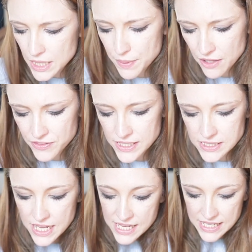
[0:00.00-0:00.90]
about this
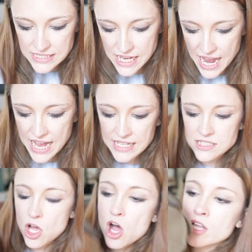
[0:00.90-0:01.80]
is it
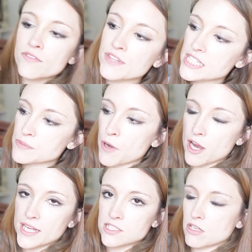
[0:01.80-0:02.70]
has all of these
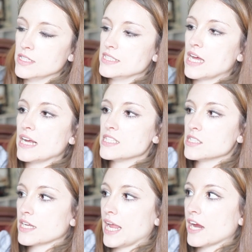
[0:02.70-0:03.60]
pockets on the sides
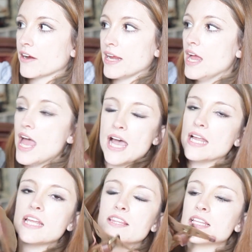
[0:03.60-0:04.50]
to carry
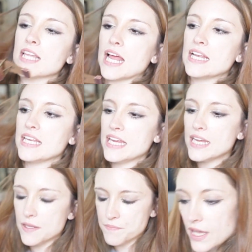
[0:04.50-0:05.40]
anything that I
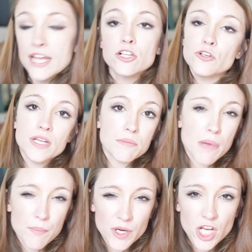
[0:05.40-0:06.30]
need, including
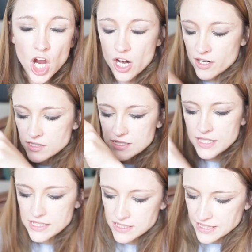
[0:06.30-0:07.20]
memory cards and
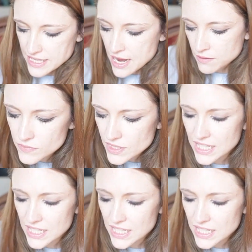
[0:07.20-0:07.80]
things like that.